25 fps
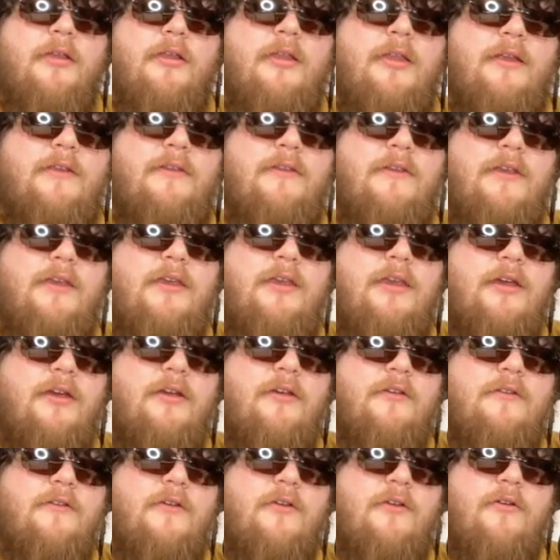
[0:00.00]
Let's see
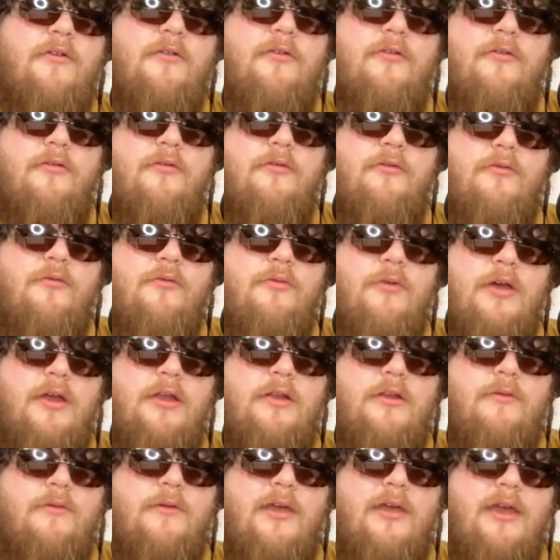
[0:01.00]
here. So
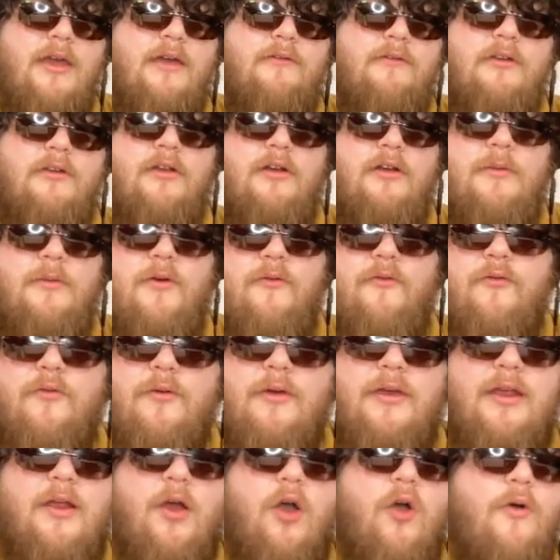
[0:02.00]
what do we have to talk about before
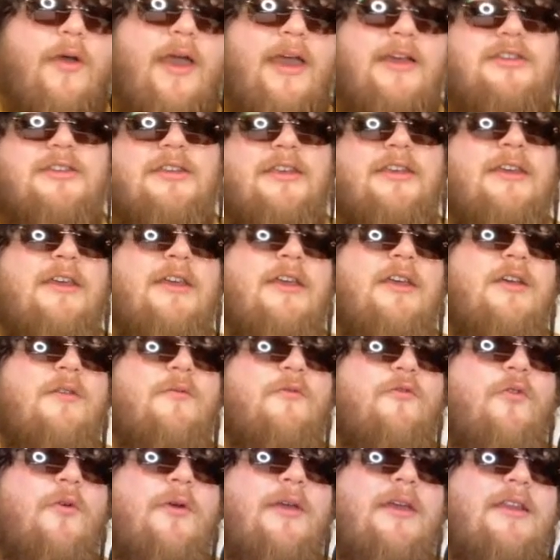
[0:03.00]
we get? Oh, actually,
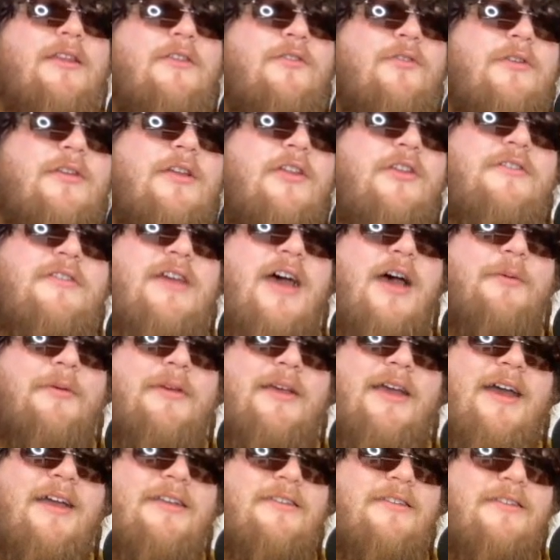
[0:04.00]
before we get into another
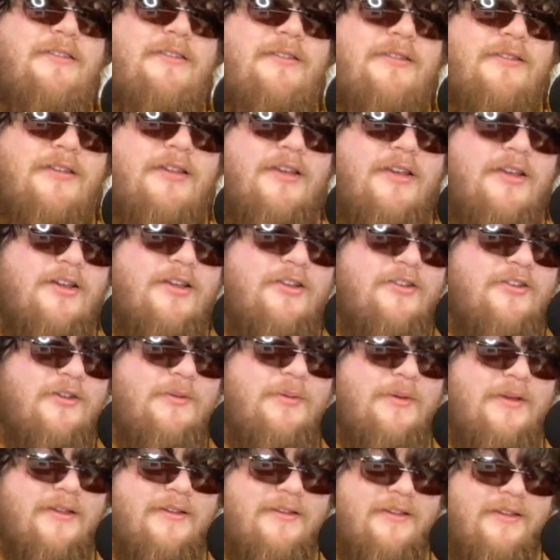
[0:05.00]
topic, I just, just
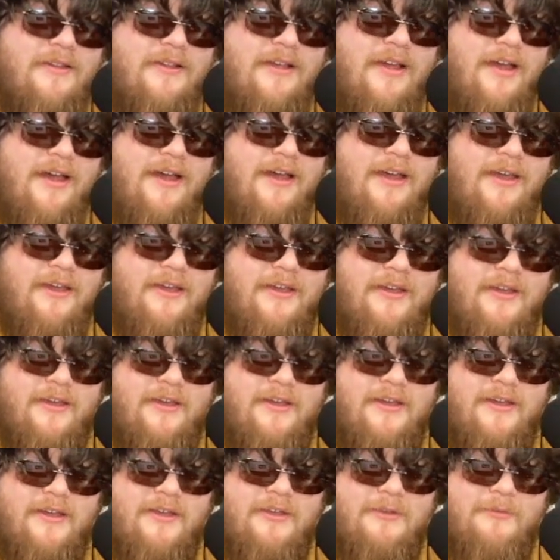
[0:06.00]
because I
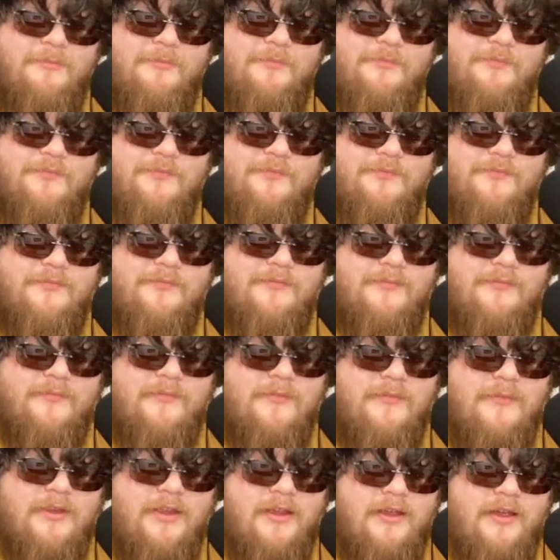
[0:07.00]
uh,
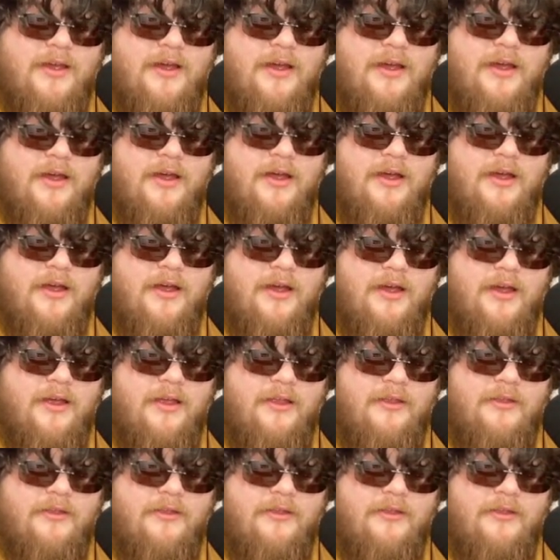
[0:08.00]
uh,